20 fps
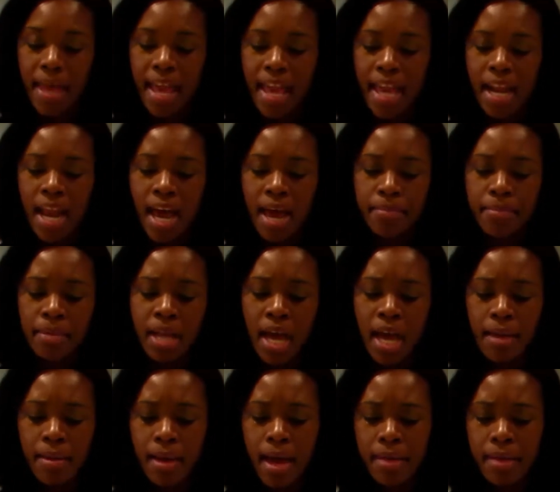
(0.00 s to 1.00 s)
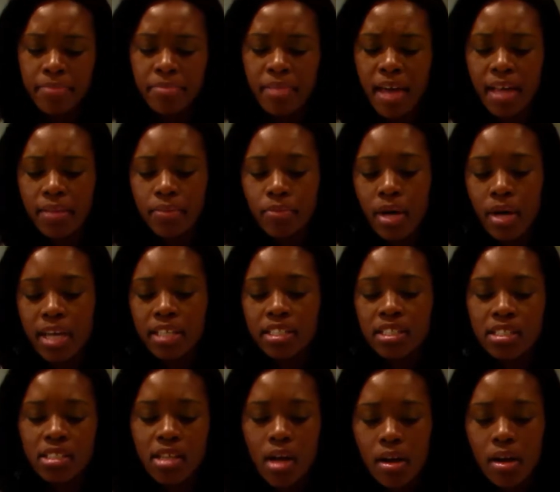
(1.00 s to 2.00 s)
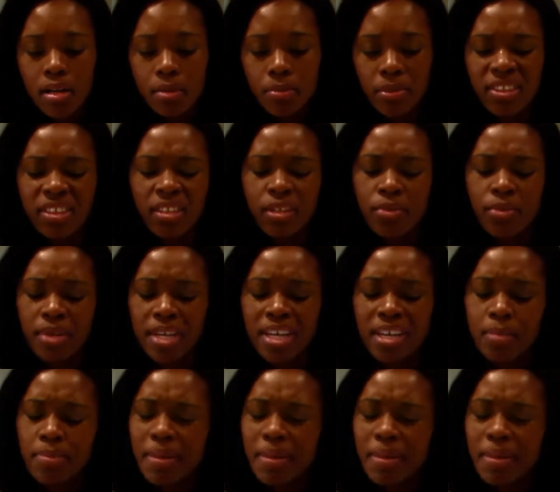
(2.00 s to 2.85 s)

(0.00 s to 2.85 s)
I started with the green,